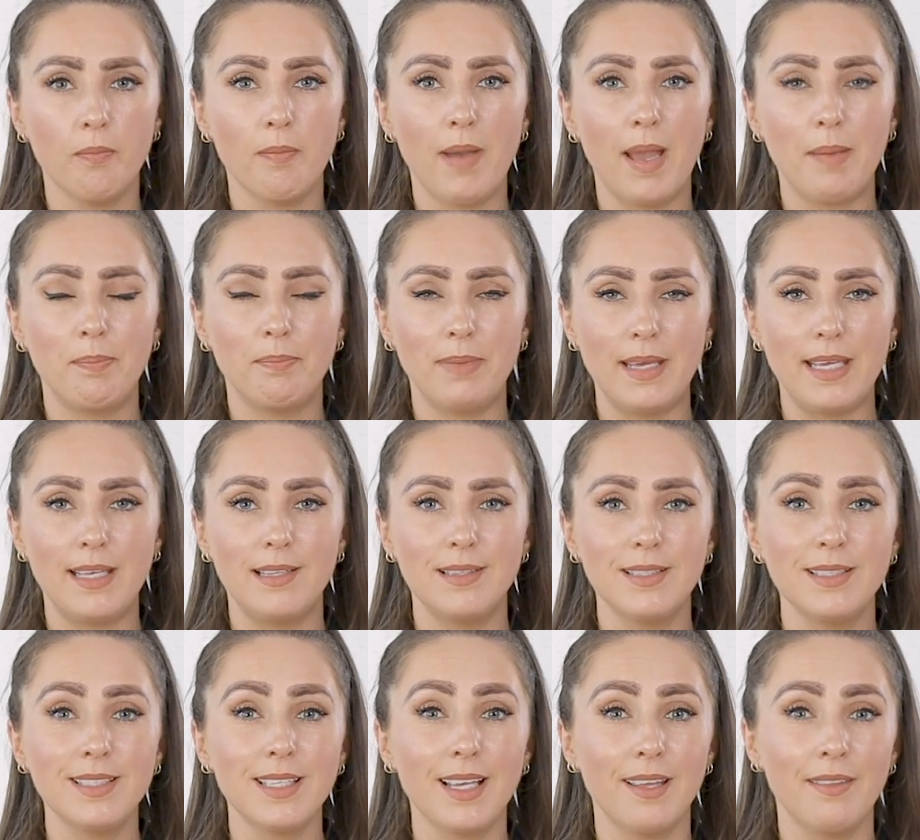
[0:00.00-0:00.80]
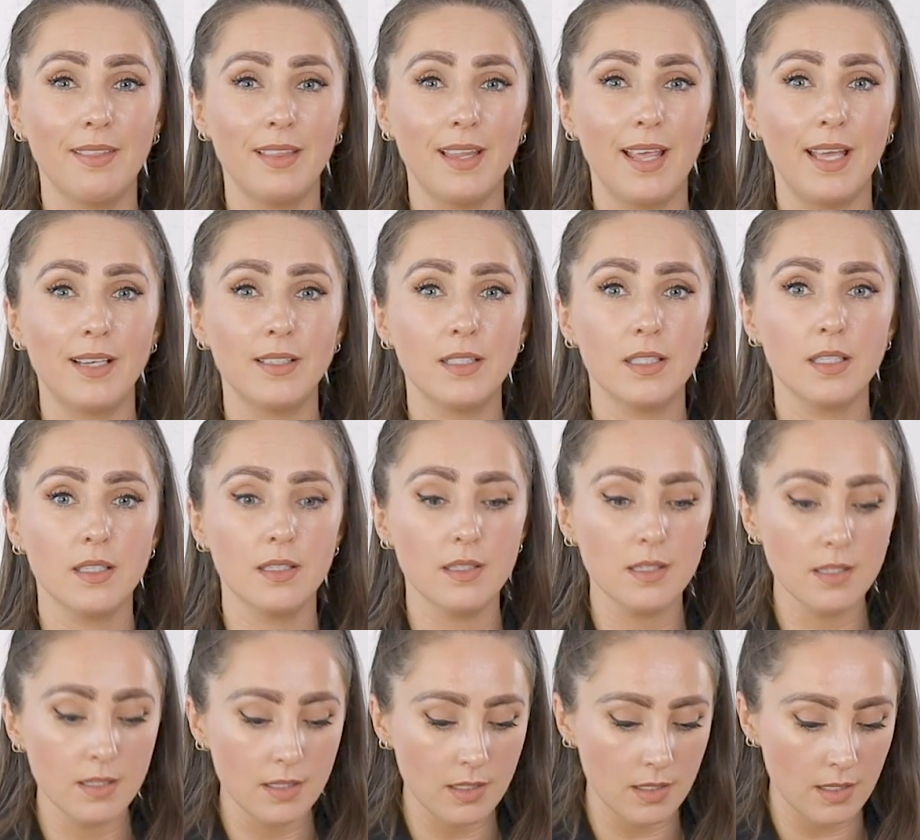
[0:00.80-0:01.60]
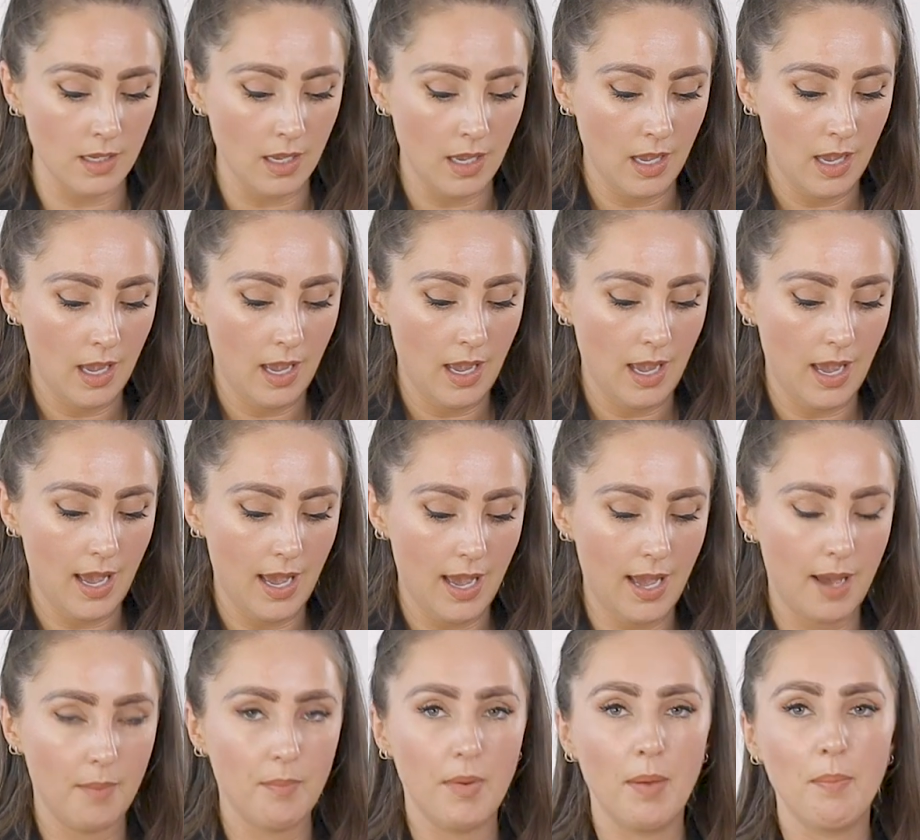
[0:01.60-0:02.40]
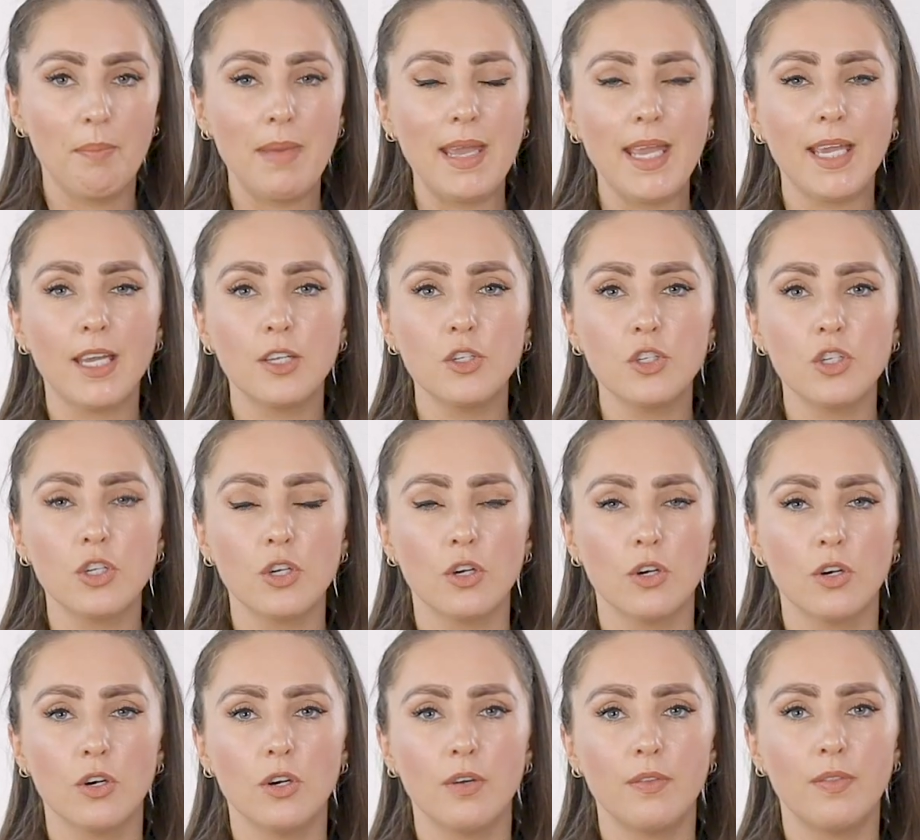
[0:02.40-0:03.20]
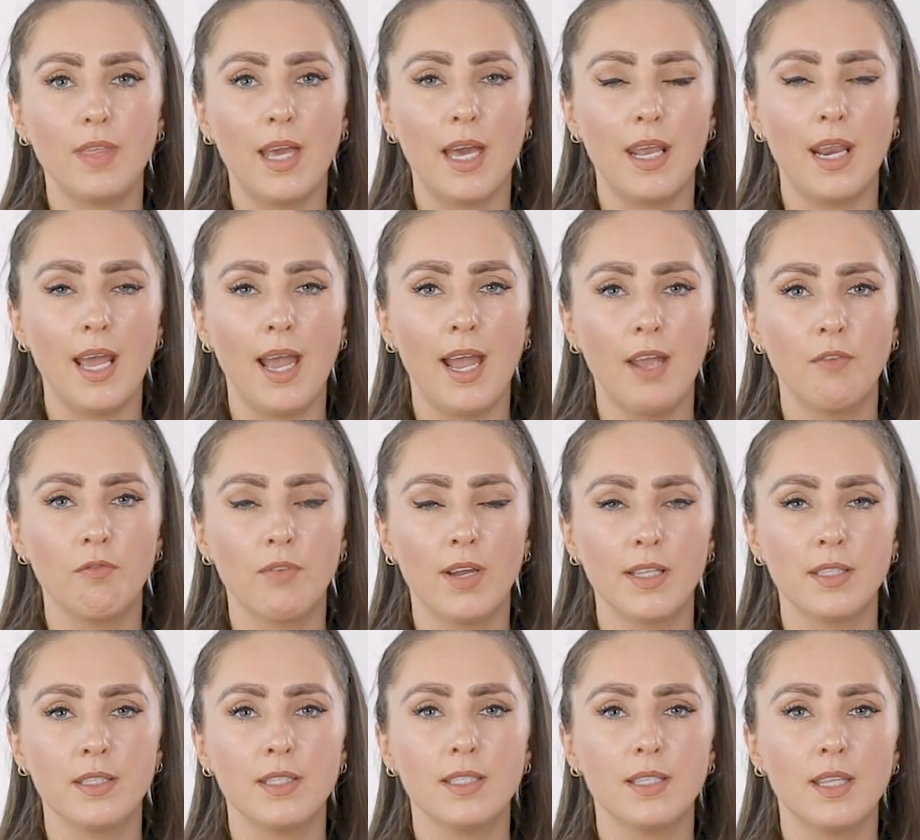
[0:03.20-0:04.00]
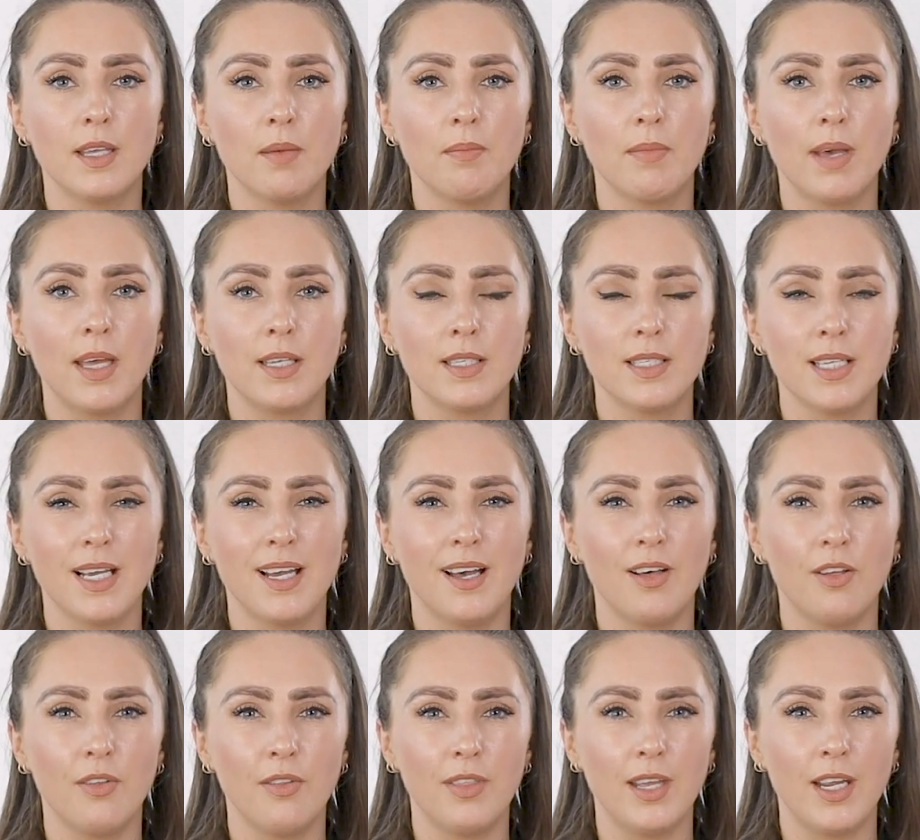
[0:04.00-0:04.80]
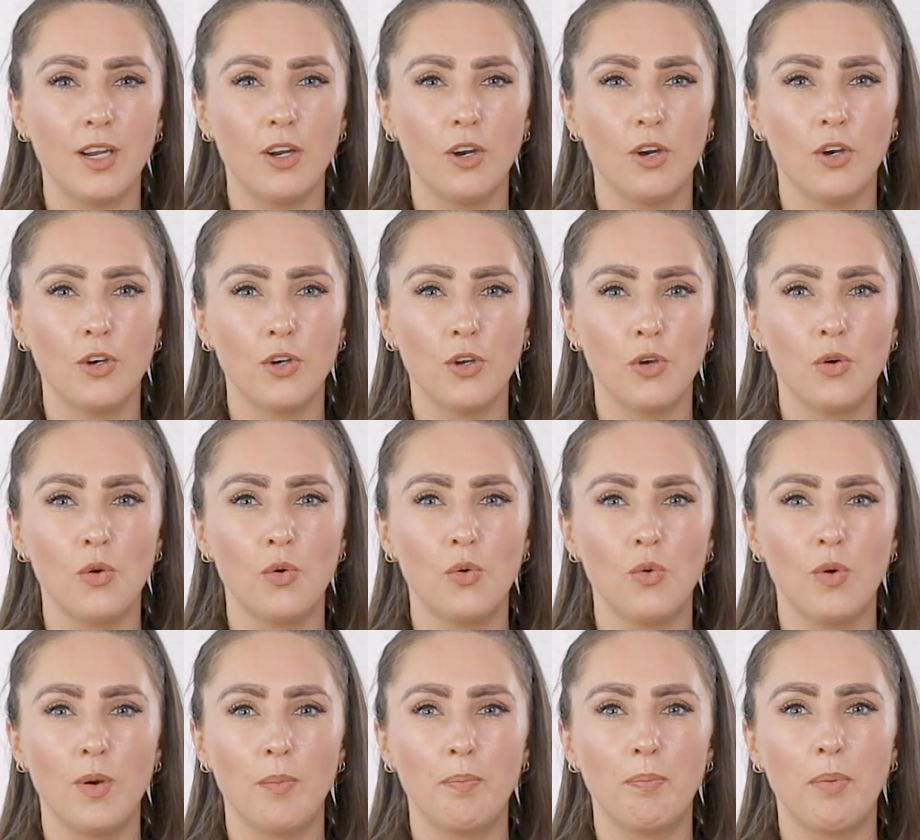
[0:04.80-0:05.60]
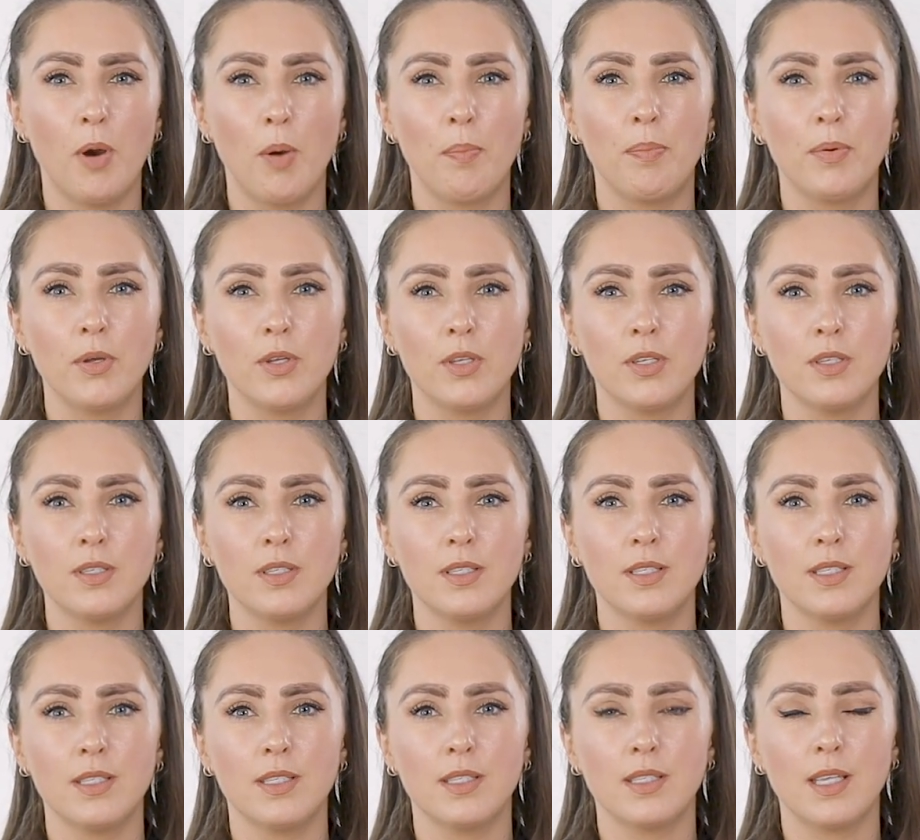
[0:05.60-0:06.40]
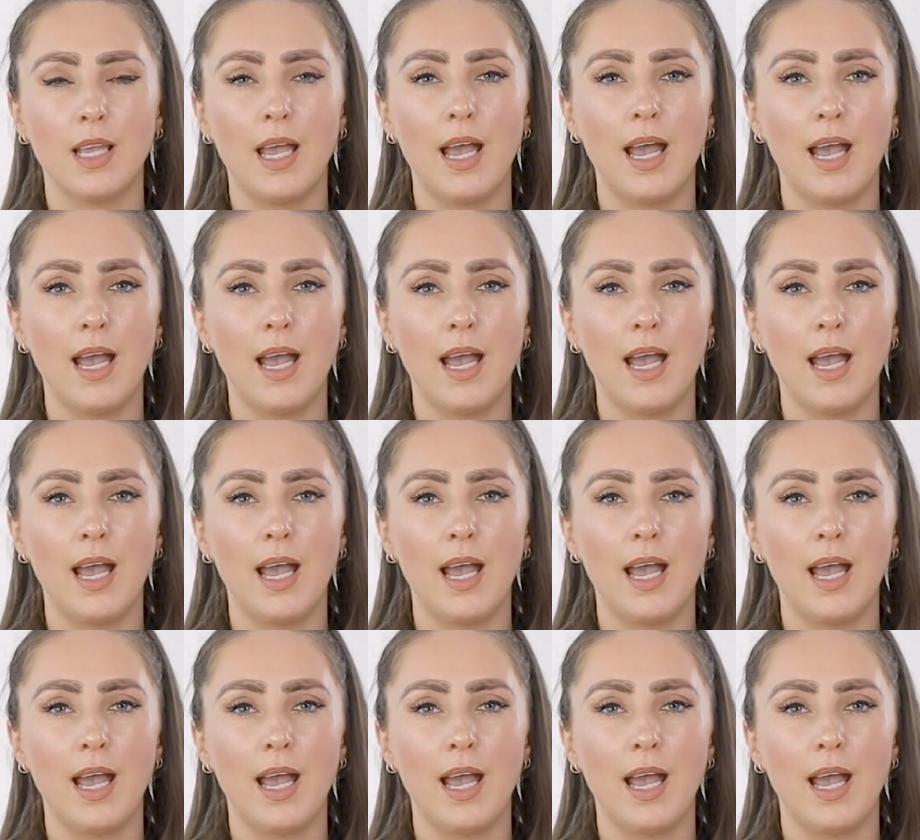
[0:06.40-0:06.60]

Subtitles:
my beans and lentils, making sure that I rinse them until there are no bubbles,